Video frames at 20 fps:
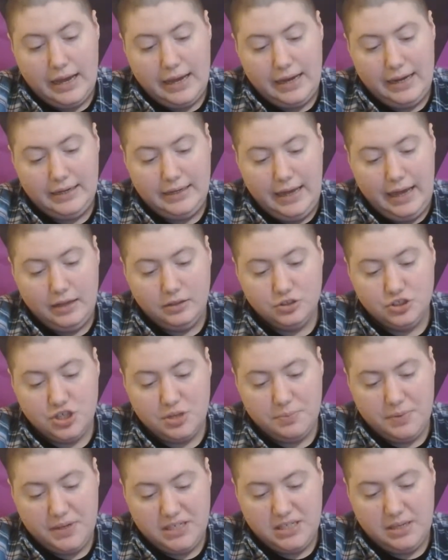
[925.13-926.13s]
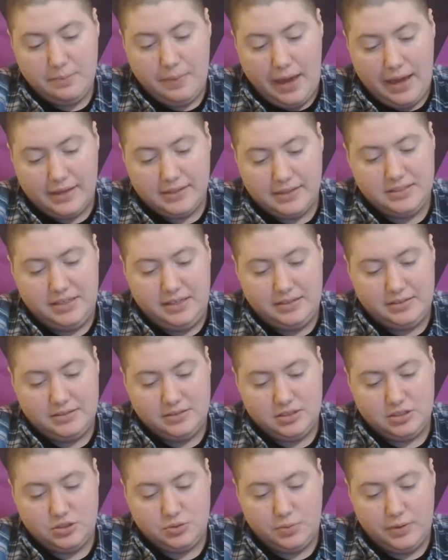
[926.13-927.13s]
In LGBT magazine's
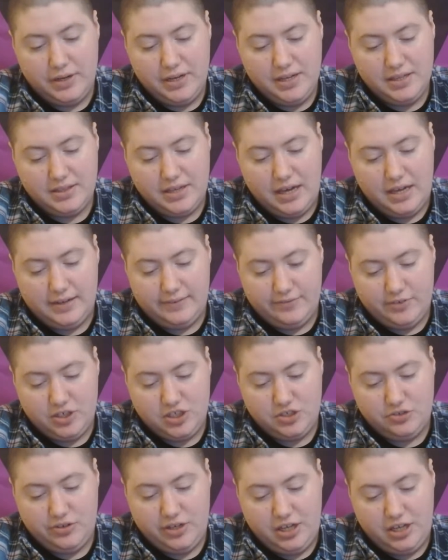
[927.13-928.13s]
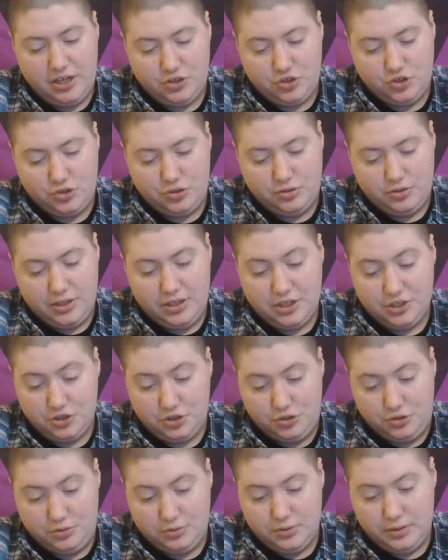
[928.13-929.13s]
20th anniversary
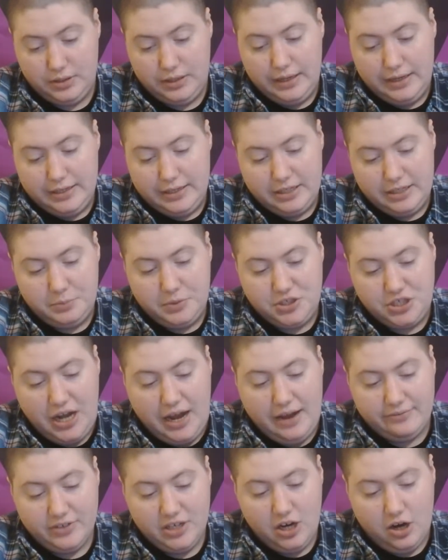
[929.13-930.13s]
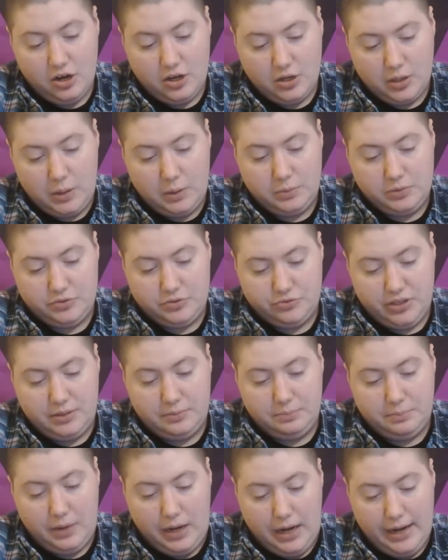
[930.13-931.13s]
issue, in which every article was written
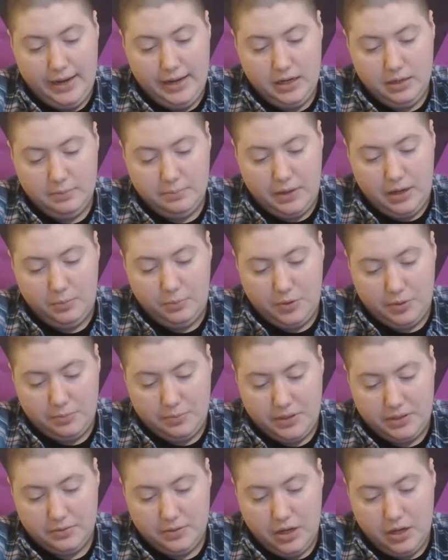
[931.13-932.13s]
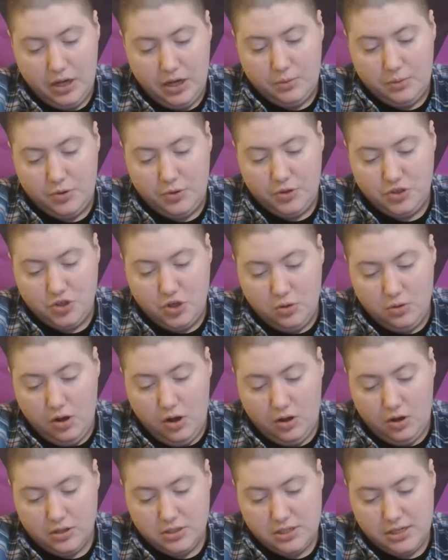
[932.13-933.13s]
by and about women, with no
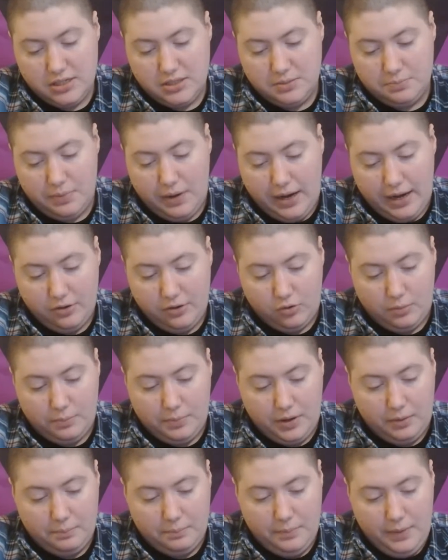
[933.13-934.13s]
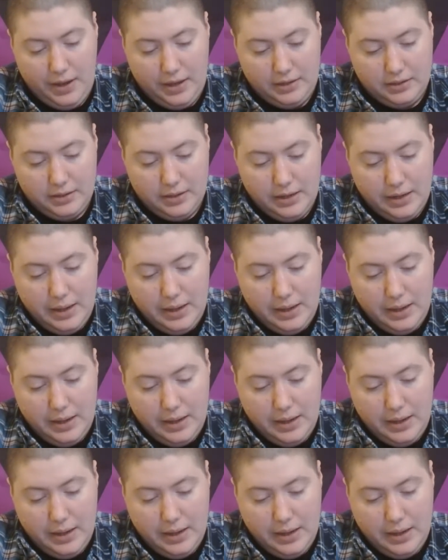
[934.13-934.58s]
content by or about men,